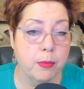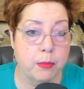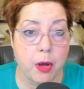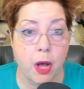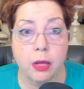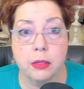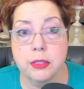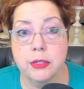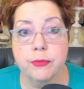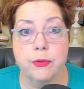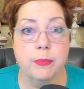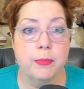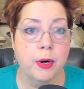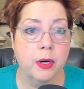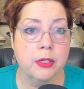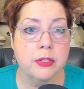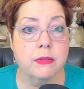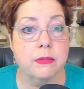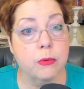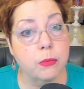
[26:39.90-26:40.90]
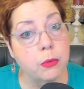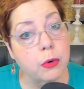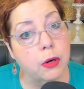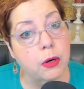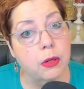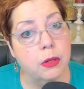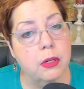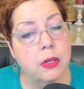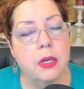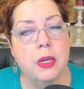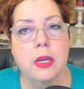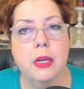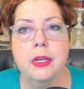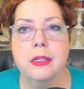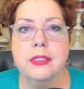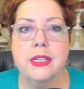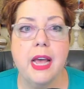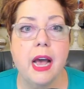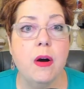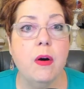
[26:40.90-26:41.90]
all different parts of the world.
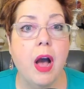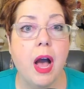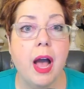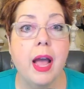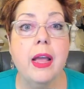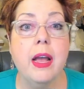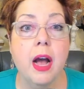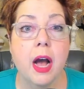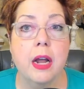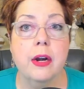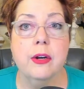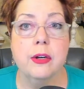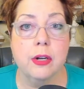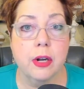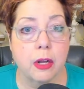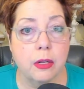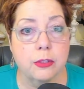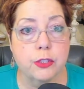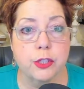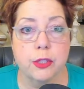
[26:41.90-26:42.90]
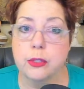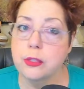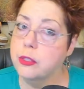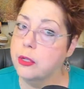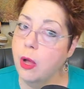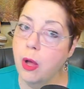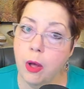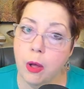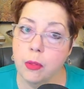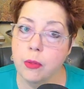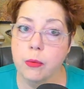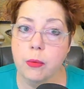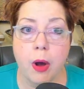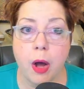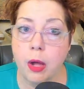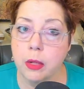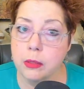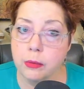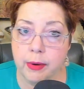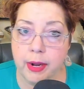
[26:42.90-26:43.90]
It's how I honor cultures all
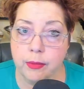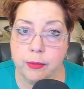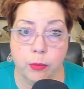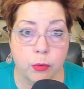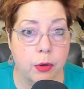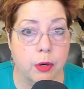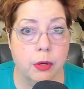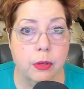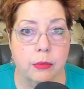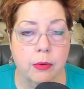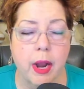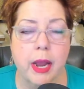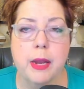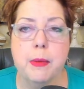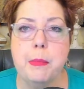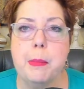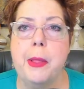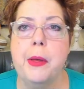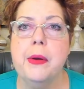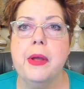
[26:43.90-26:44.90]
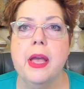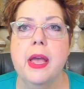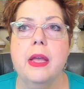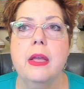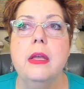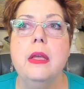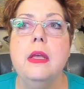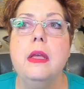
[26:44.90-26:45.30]
around the world, right? Okay.